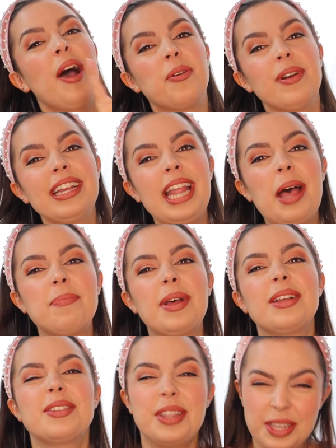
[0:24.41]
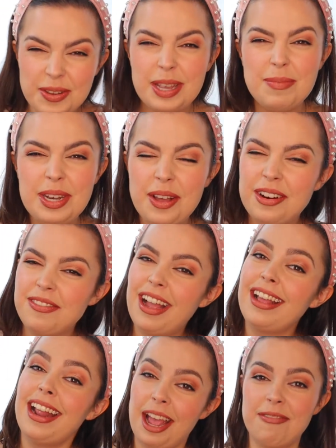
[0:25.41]
ring that bell so that you can be
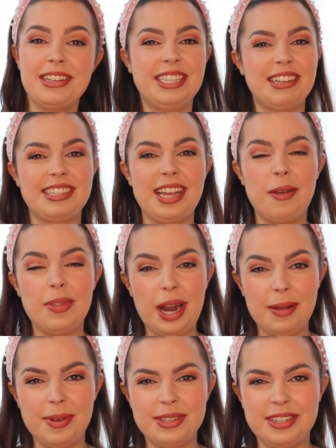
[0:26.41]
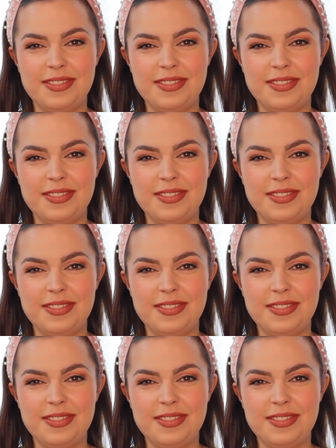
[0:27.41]
notified every single time that I post a